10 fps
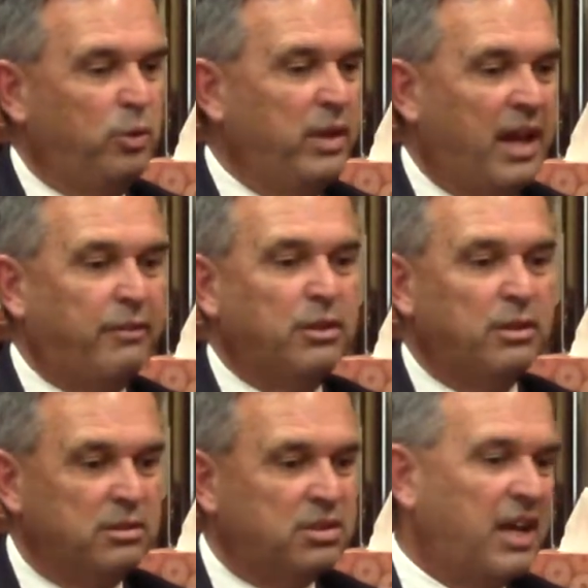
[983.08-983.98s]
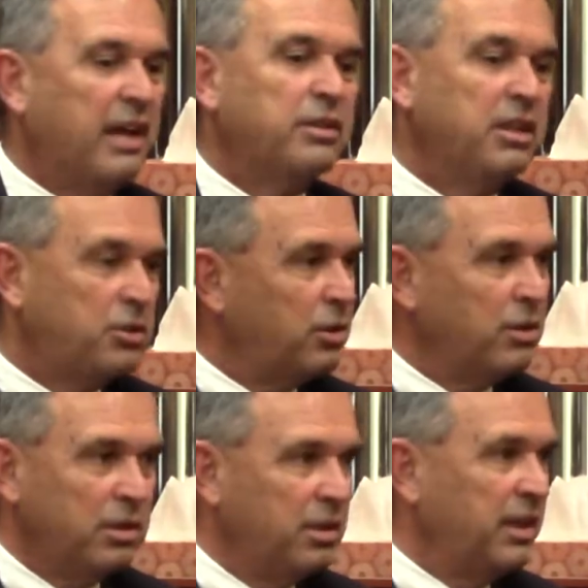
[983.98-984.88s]
have the Southeastern
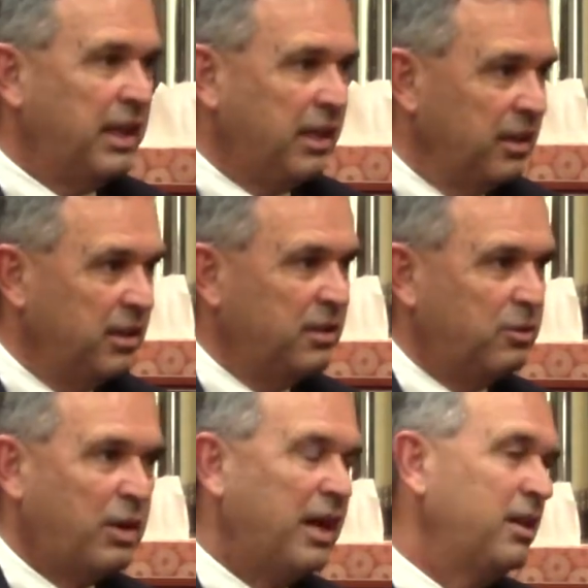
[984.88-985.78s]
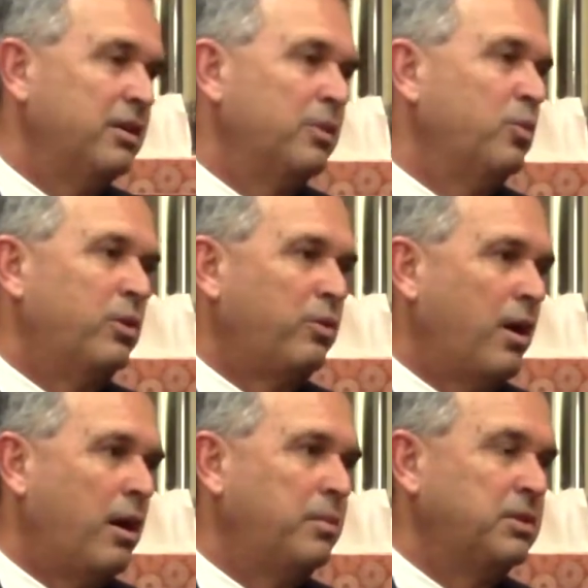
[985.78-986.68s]
Little League right here in Warner
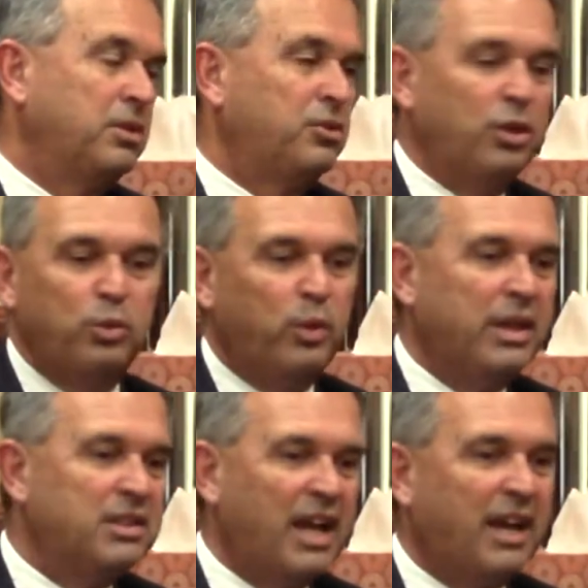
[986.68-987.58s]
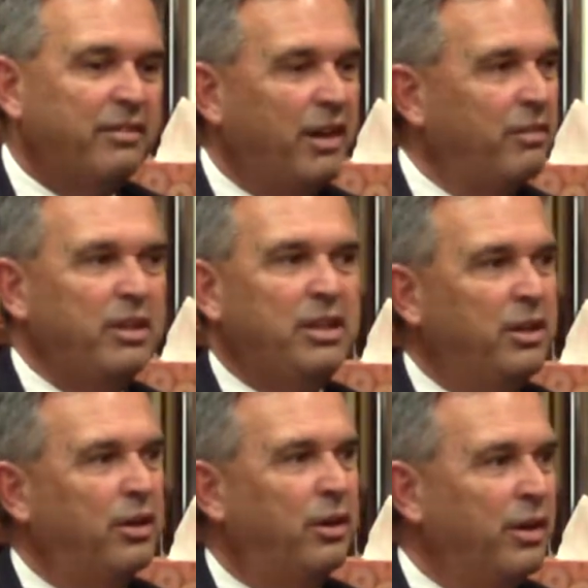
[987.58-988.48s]
Robinson, 2 weeks out of every
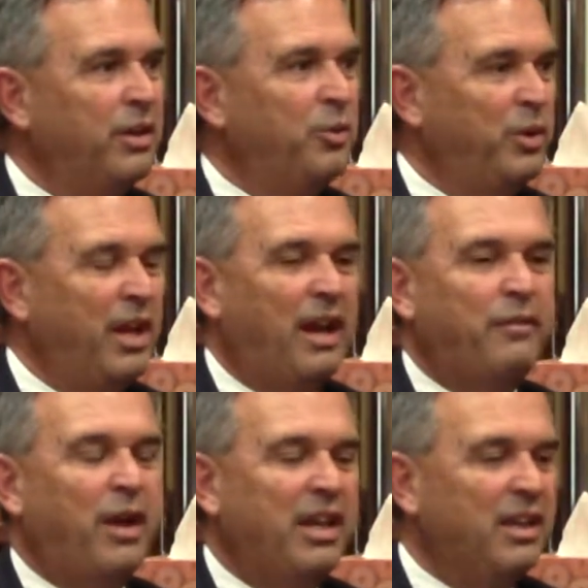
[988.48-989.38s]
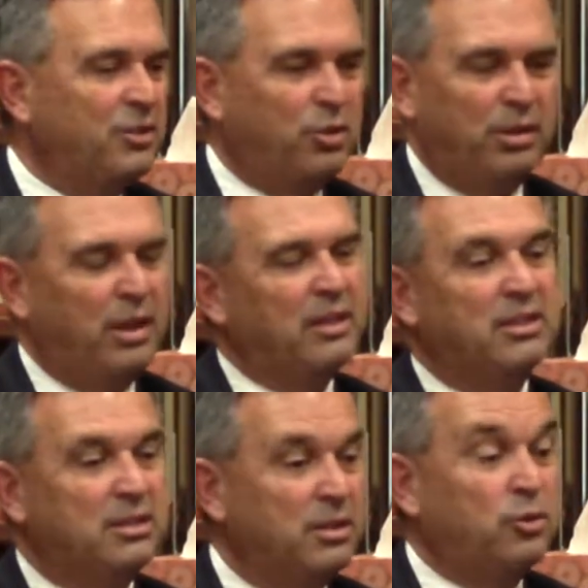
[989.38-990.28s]
year. We have
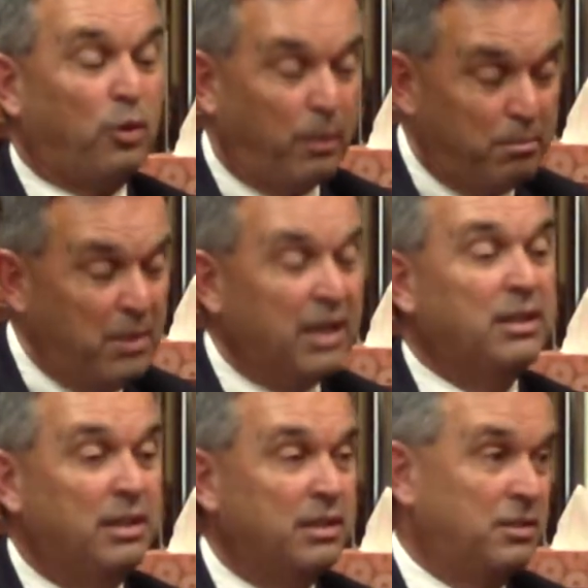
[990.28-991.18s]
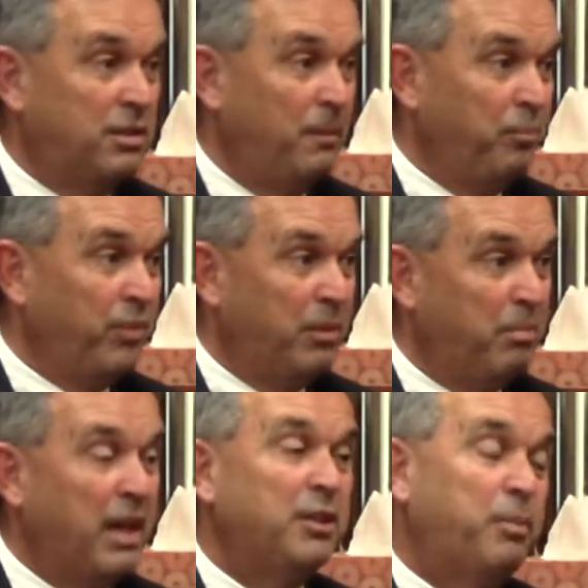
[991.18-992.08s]
tremendous
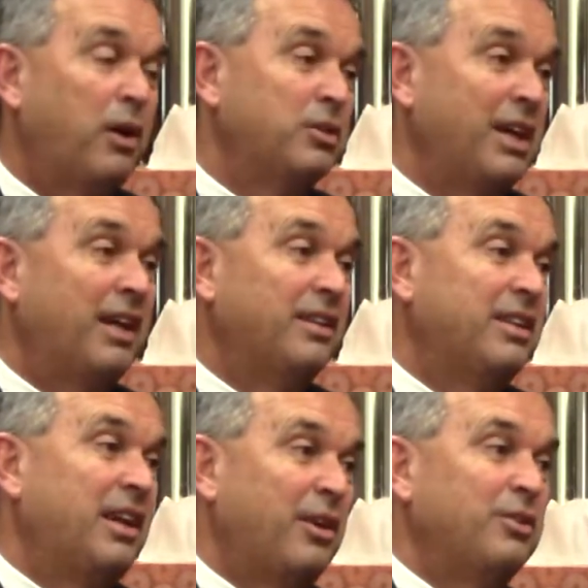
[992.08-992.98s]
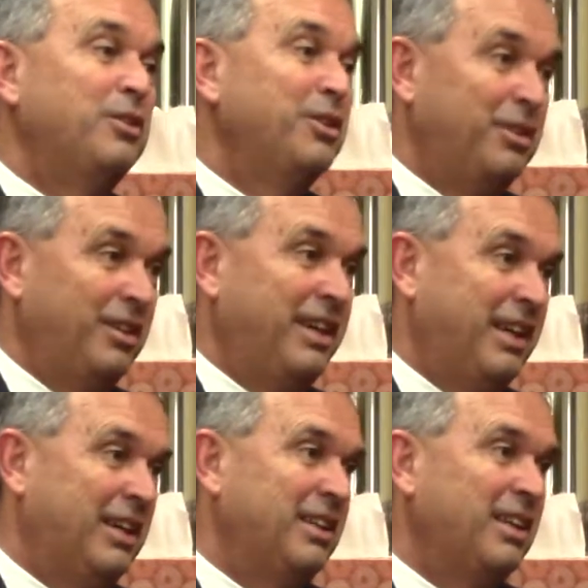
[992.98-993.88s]
baseball talent in our Little
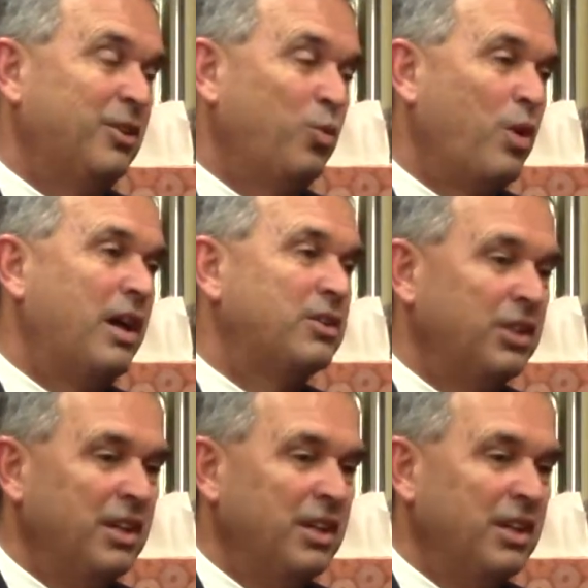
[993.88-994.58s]
League, and get to watch,